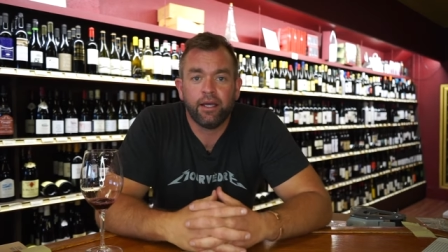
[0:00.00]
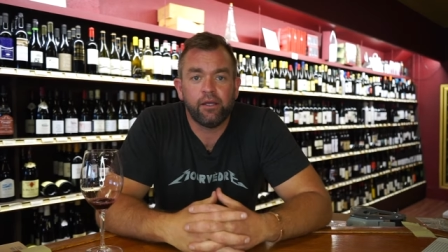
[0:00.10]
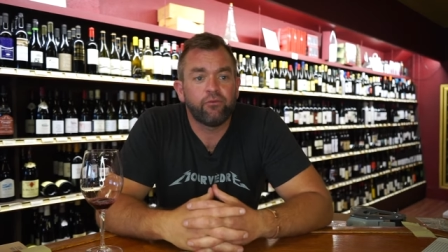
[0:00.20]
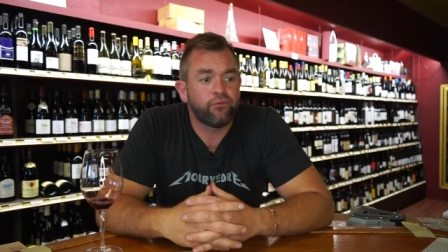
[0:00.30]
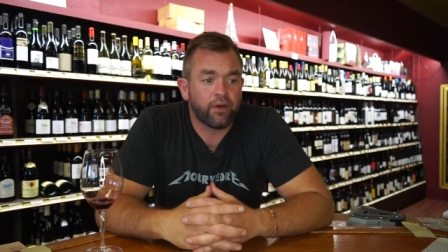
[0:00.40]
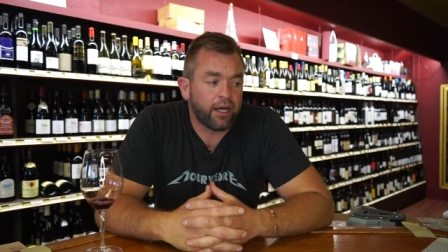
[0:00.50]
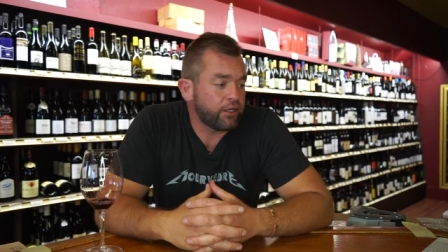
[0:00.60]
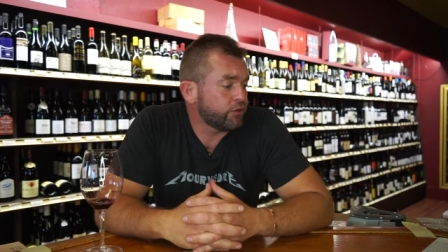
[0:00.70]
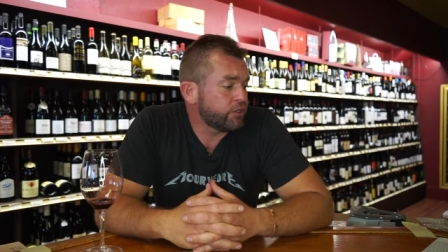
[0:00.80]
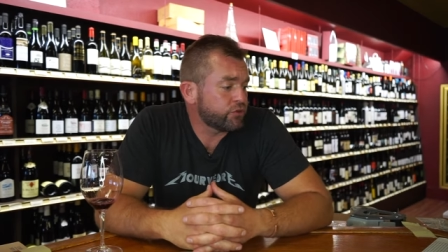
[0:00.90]
If uh,
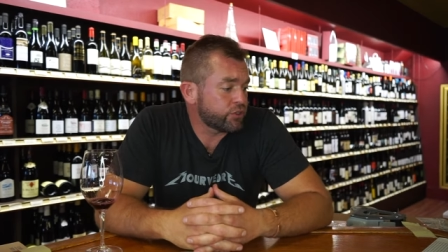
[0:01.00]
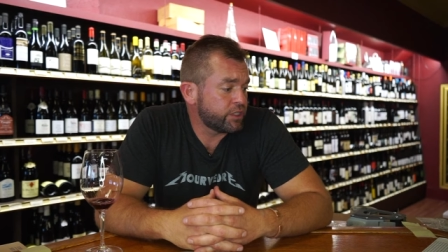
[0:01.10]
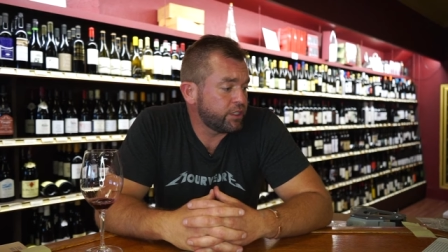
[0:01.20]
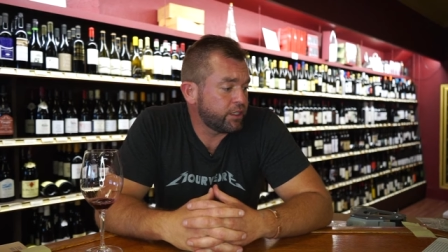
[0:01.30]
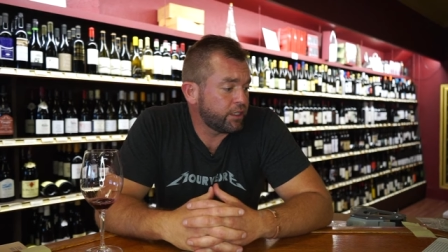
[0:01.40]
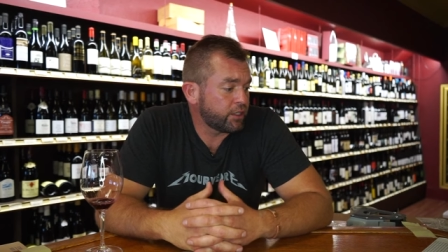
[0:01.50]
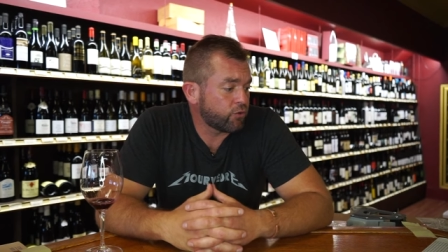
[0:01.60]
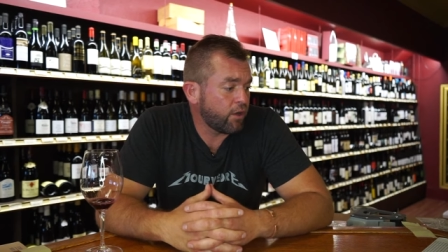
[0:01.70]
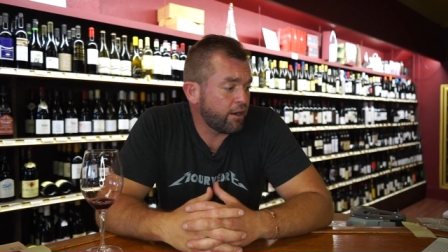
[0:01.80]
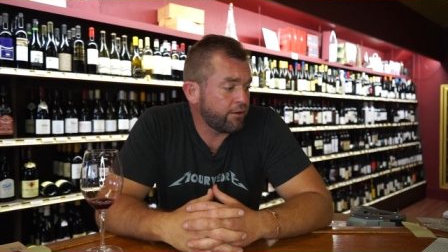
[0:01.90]
you're interested in
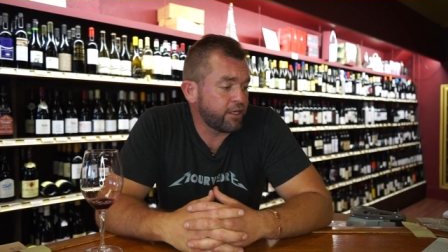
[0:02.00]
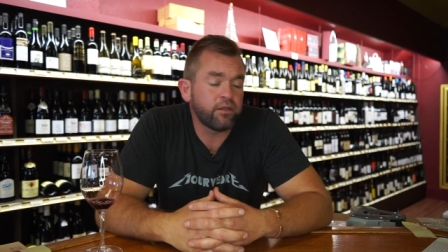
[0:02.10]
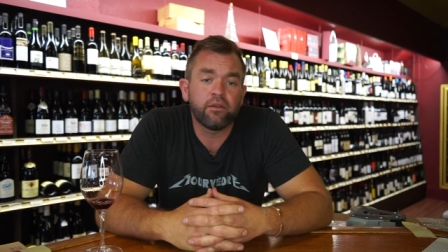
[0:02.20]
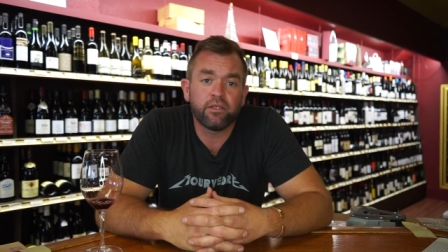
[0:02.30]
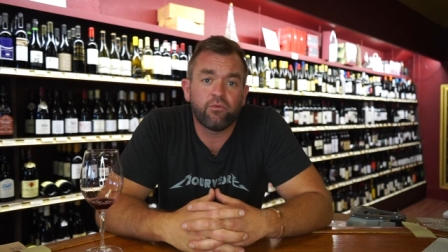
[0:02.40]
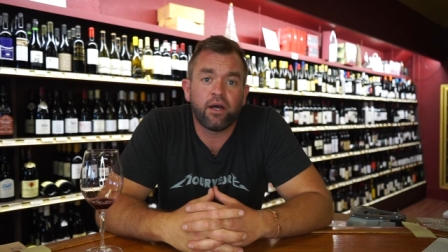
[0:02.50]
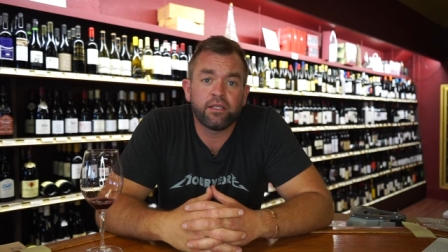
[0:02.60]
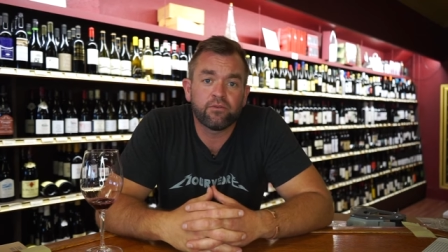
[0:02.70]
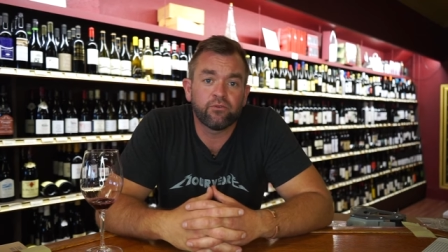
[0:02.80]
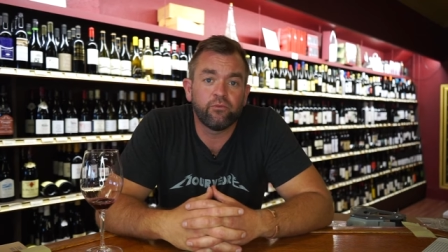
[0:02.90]
acquiring any of these
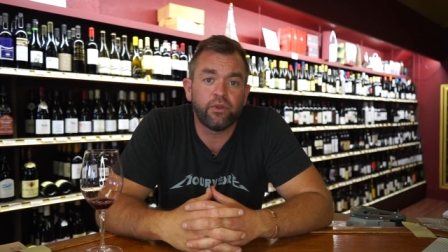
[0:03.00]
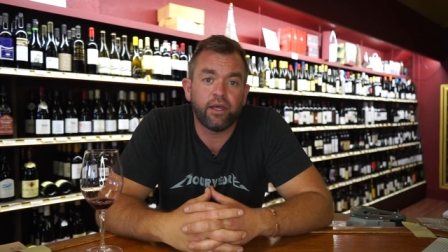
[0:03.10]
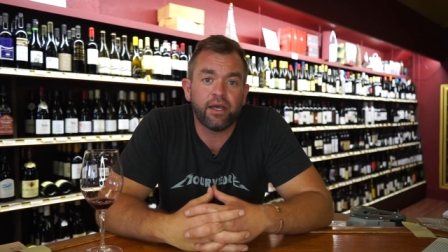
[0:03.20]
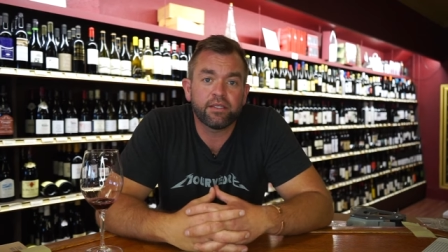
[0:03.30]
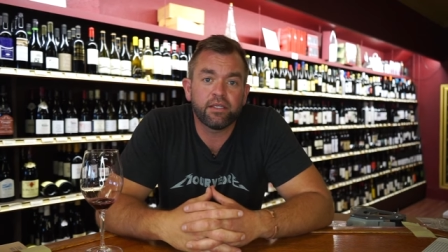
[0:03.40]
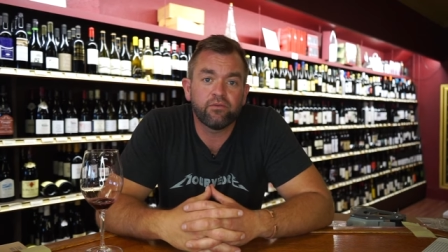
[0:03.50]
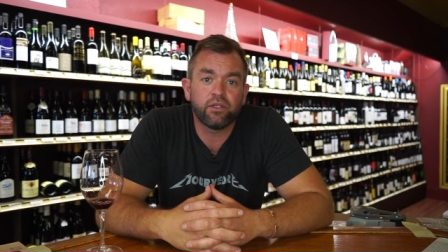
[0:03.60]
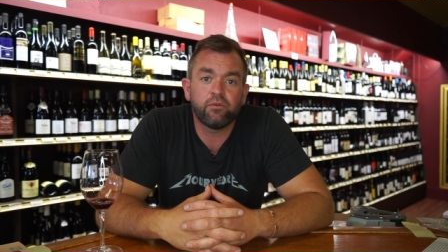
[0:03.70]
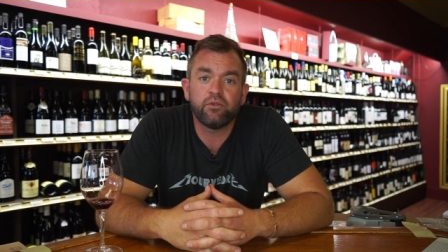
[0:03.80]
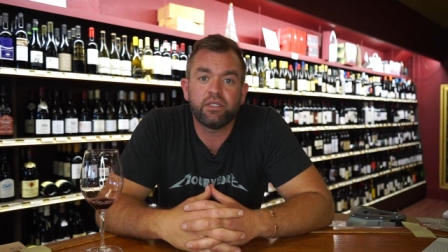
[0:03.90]
wines from the
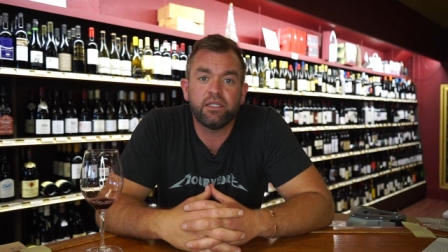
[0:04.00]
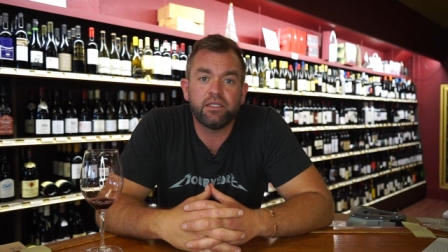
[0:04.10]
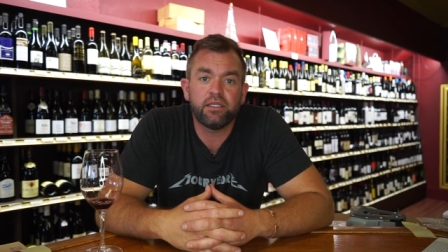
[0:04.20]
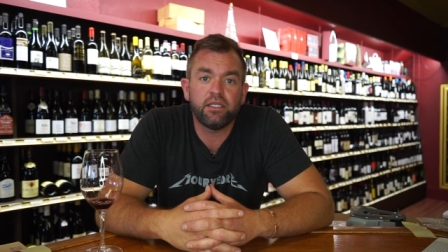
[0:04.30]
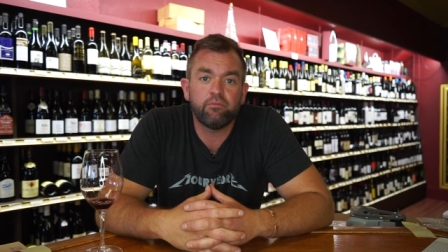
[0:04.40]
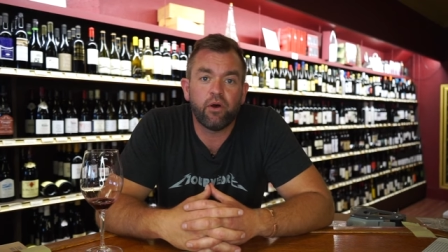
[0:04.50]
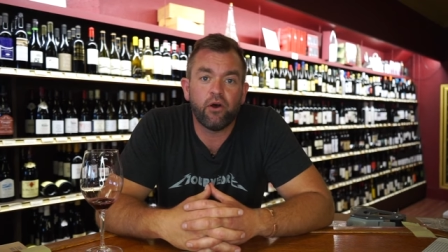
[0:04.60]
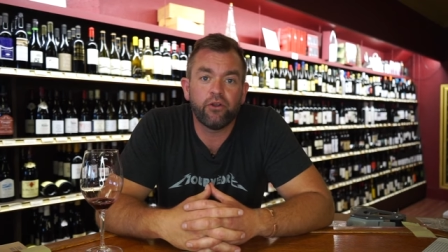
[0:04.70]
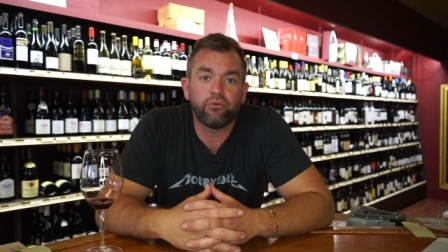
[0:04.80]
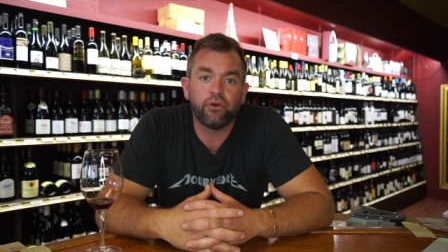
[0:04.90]
SFWTC
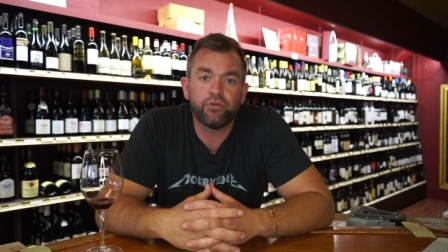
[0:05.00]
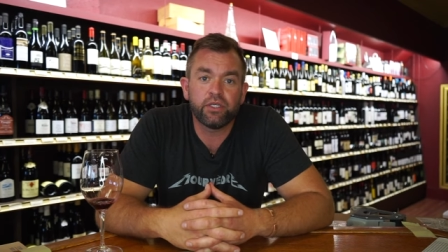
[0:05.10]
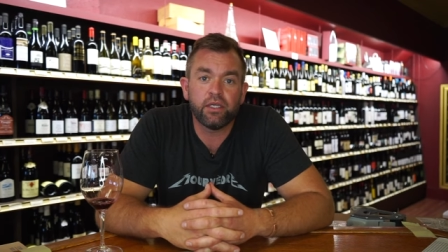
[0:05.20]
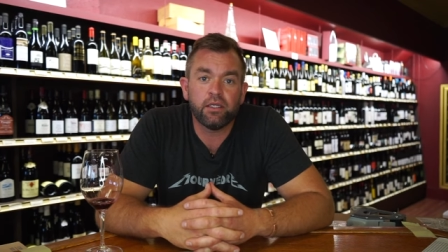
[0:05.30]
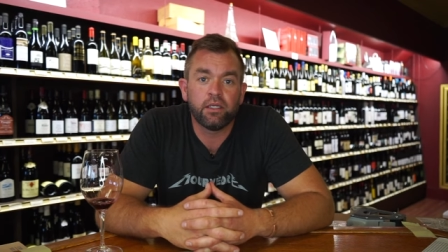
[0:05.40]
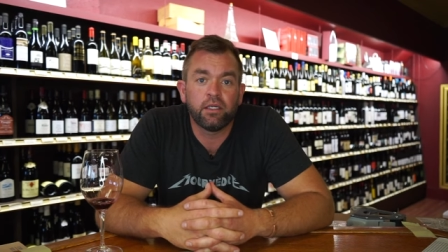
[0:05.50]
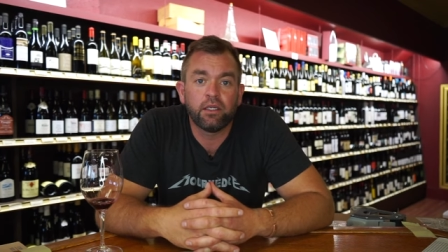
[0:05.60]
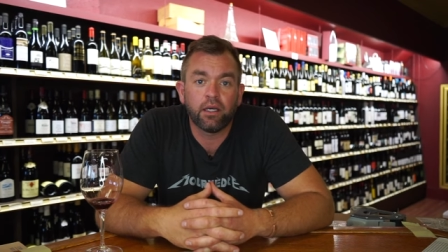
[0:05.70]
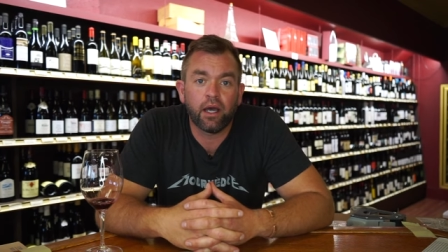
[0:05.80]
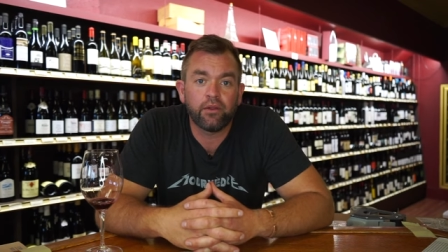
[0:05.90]
Ponderosa,
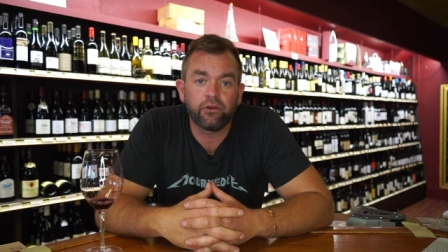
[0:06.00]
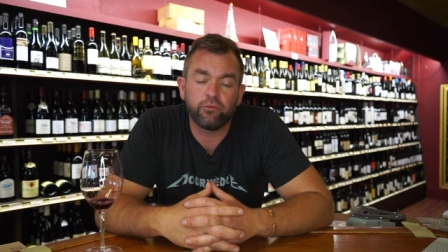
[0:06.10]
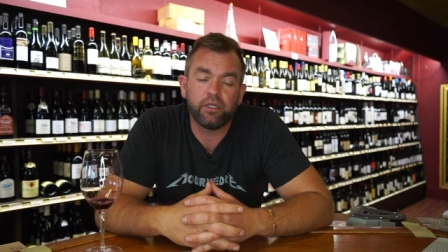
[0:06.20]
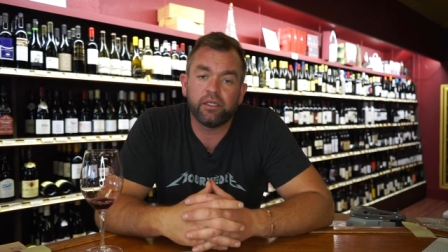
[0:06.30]
uh, there will be a